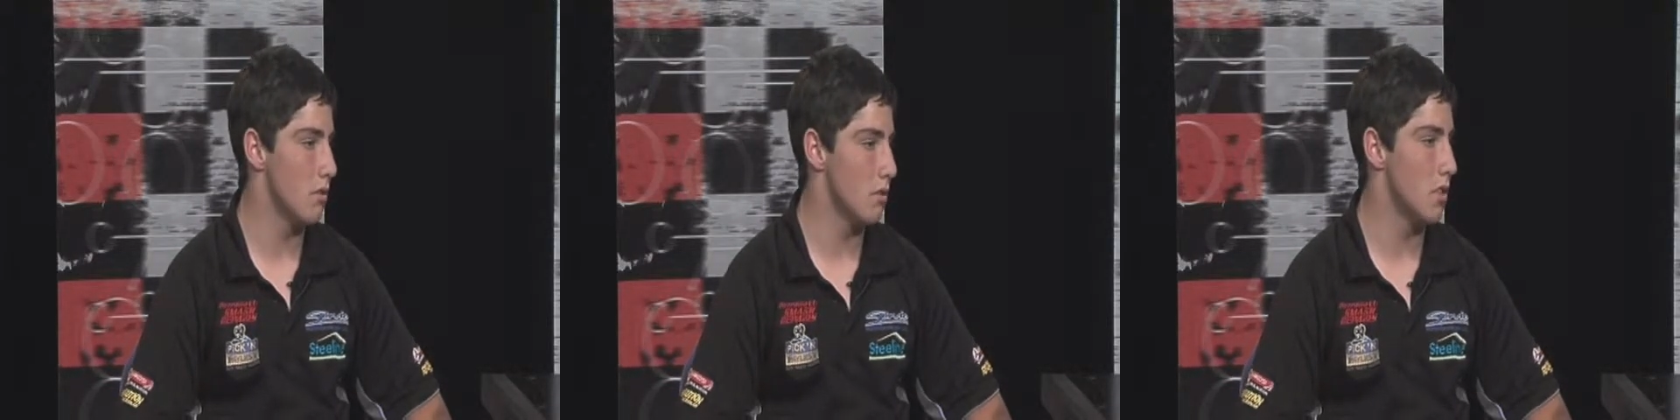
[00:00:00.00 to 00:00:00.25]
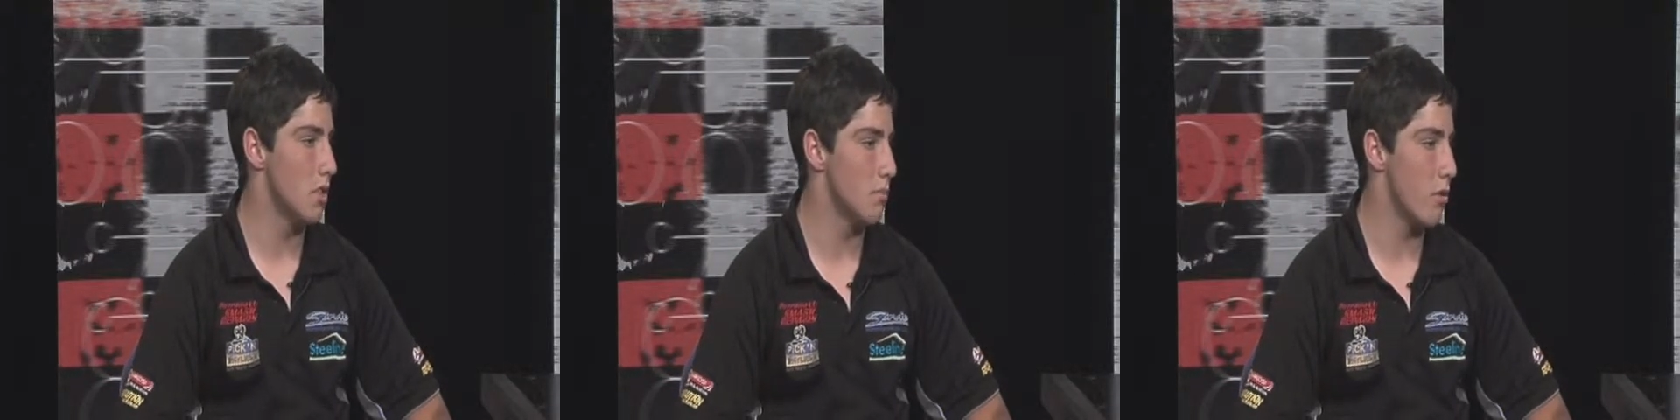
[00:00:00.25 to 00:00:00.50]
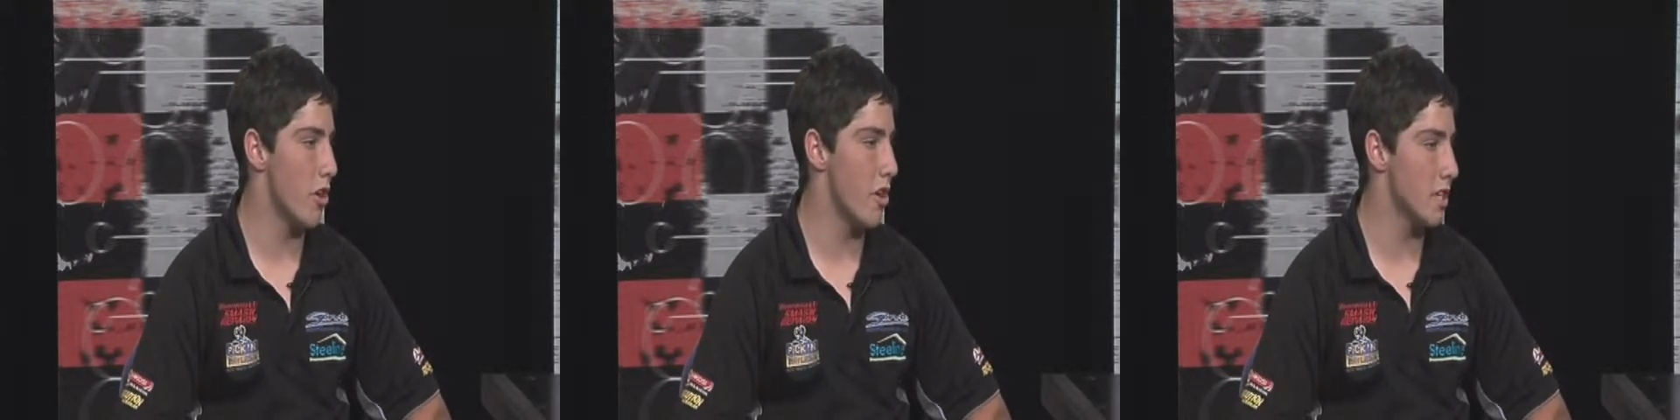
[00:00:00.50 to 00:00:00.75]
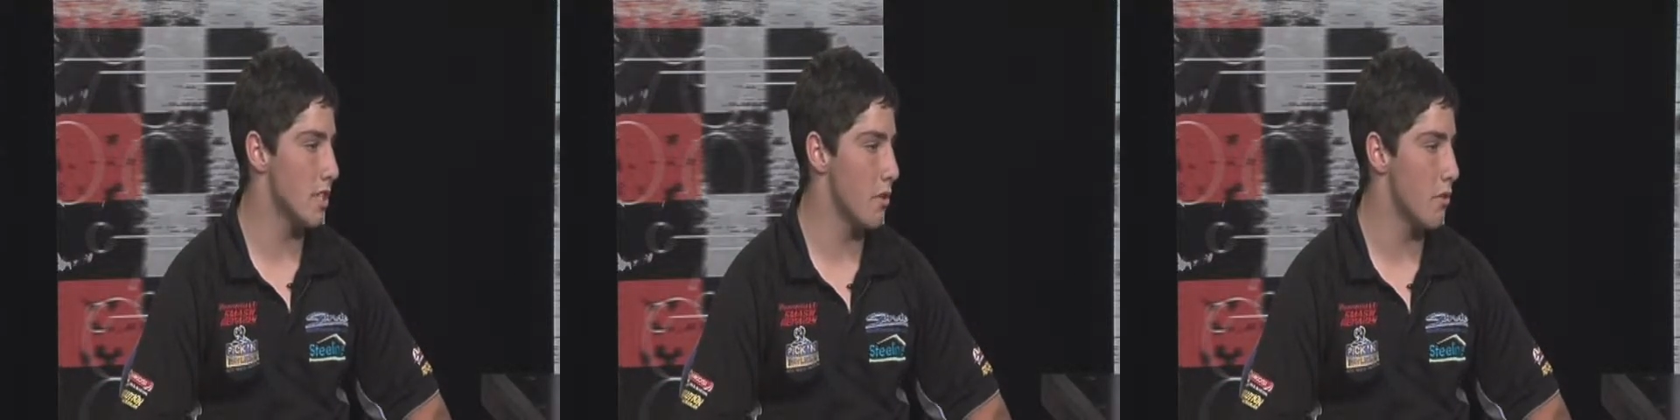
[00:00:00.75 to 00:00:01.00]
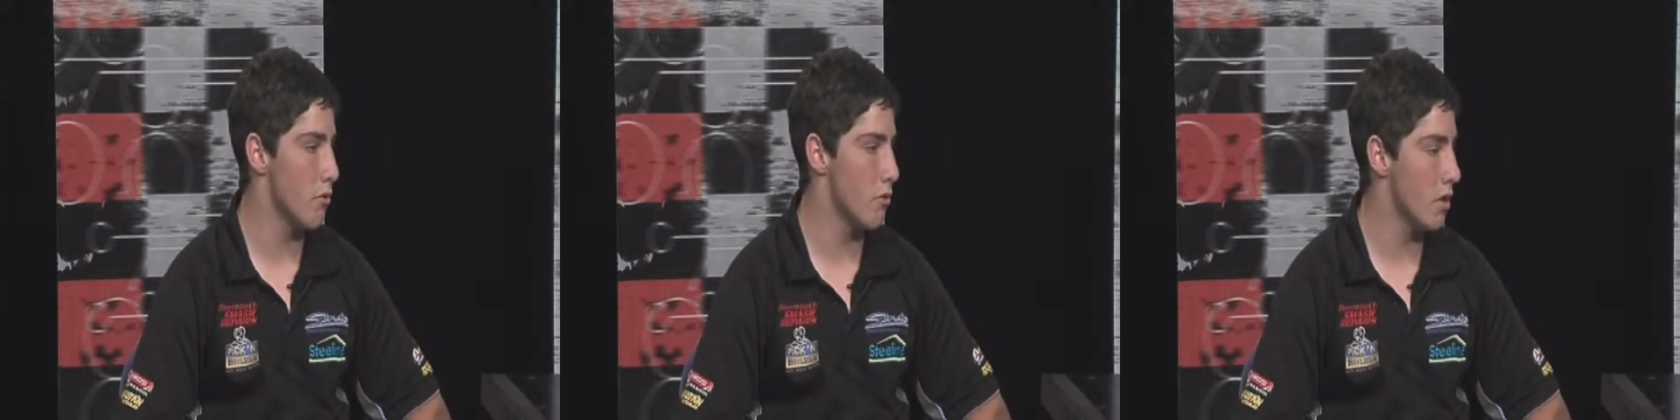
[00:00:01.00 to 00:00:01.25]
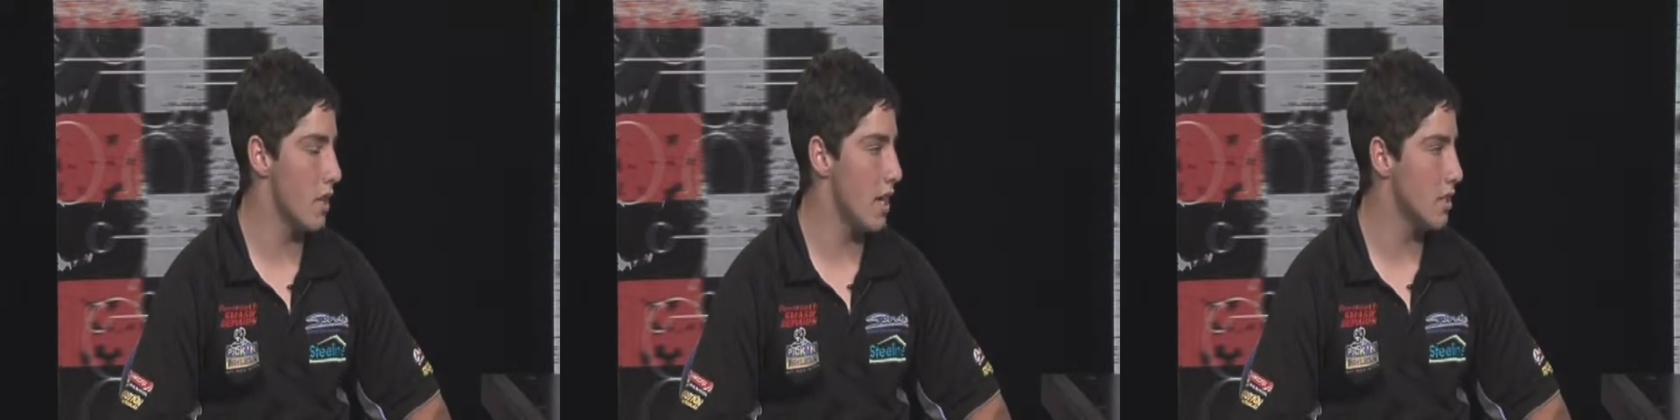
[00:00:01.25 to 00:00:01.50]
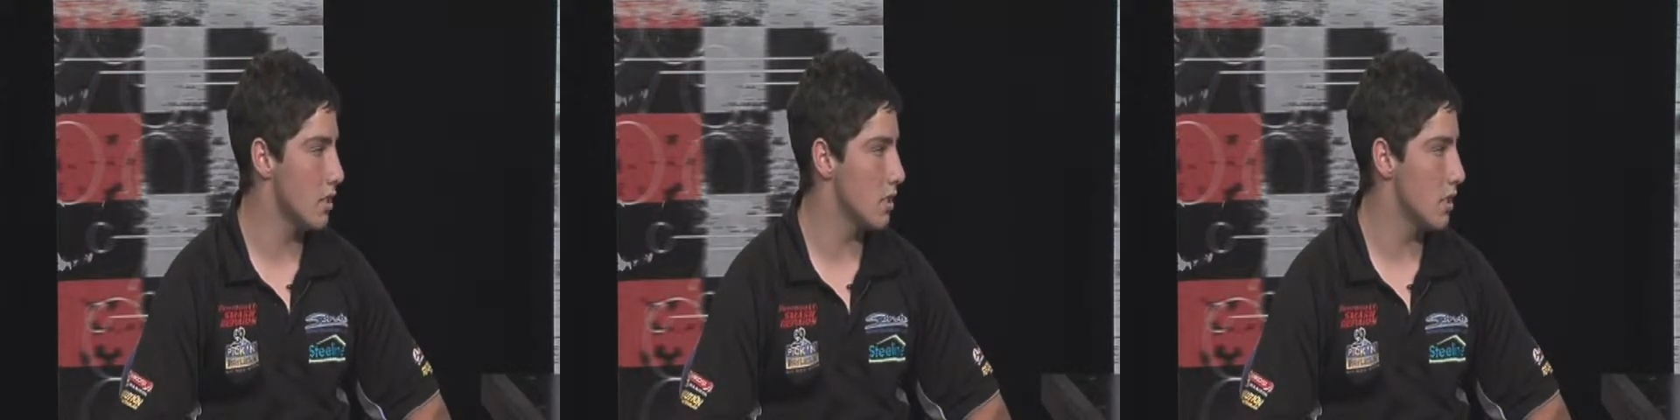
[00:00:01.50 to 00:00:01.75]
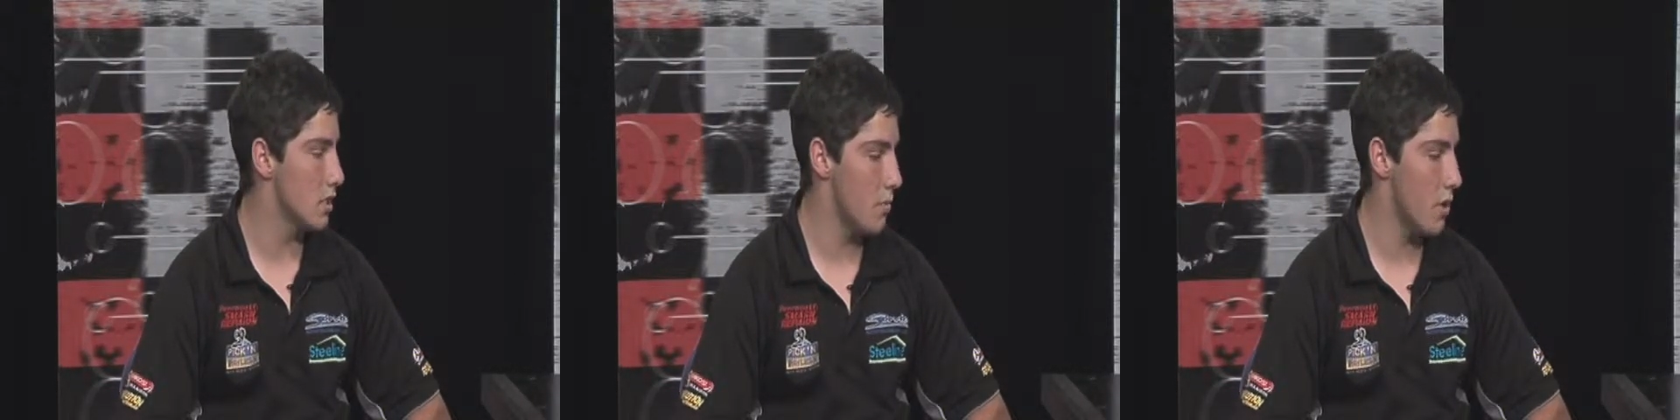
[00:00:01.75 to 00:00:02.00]
just progressing through the classes,
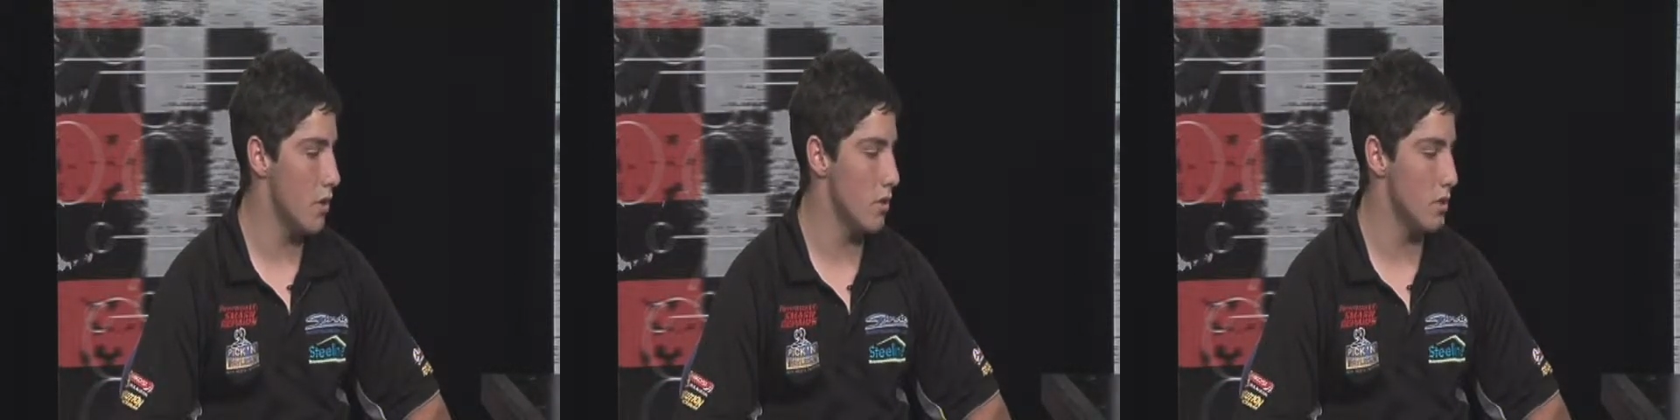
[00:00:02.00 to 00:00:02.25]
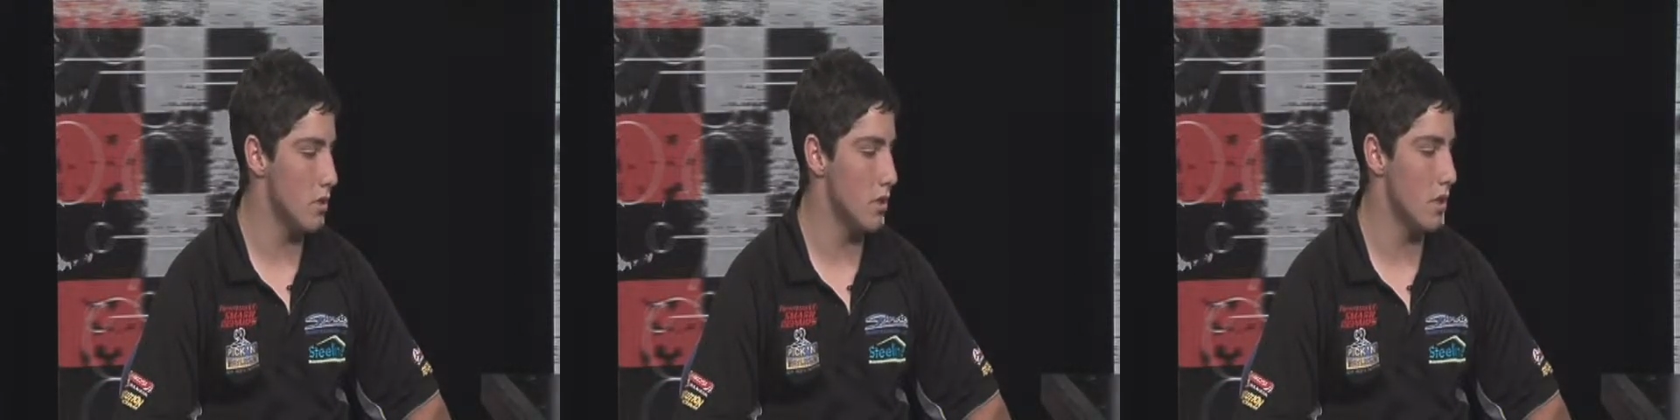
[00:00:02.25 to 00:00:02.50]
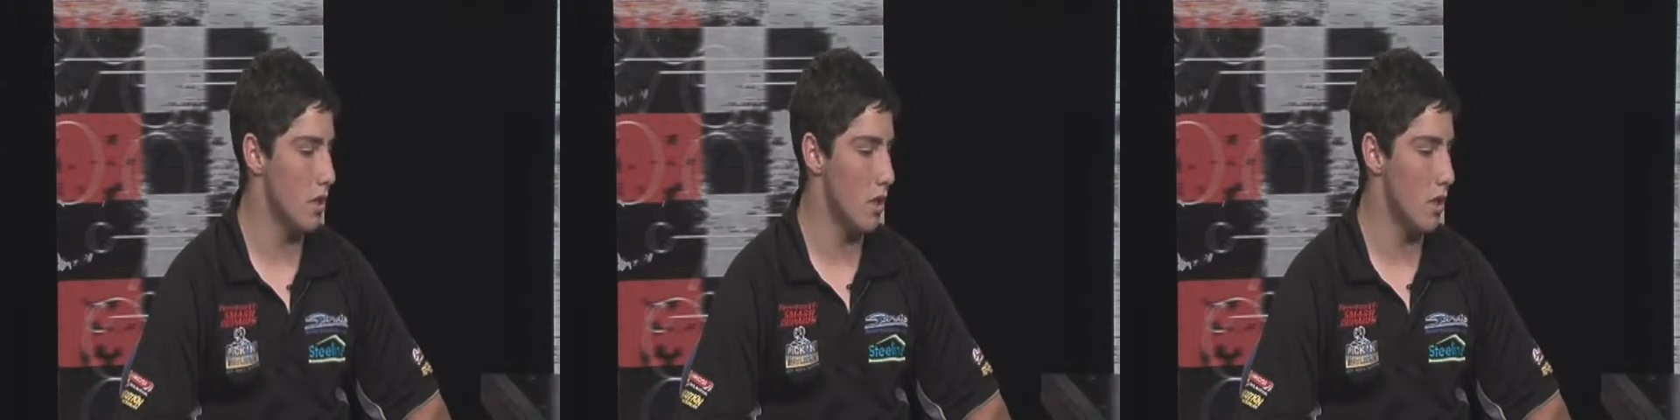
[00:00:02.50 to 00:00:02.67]
I suppose, and